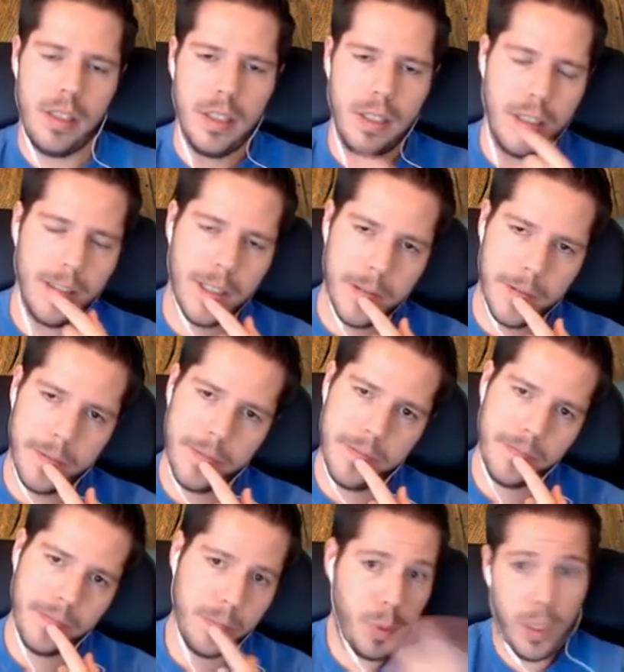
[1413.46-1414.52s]
um,
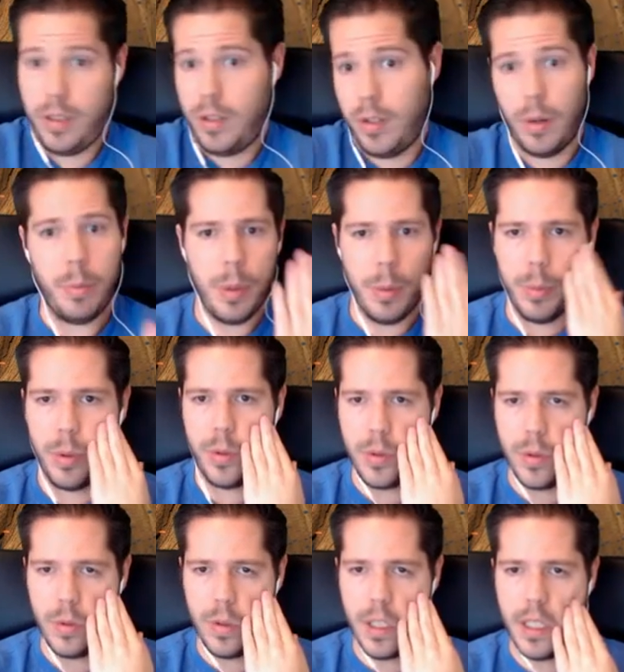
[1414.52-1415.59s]
but some people
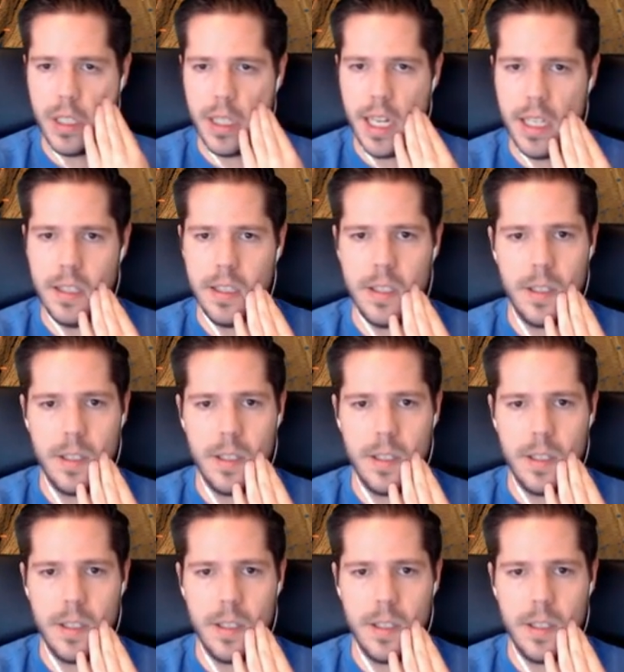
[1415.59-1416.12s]
do think that.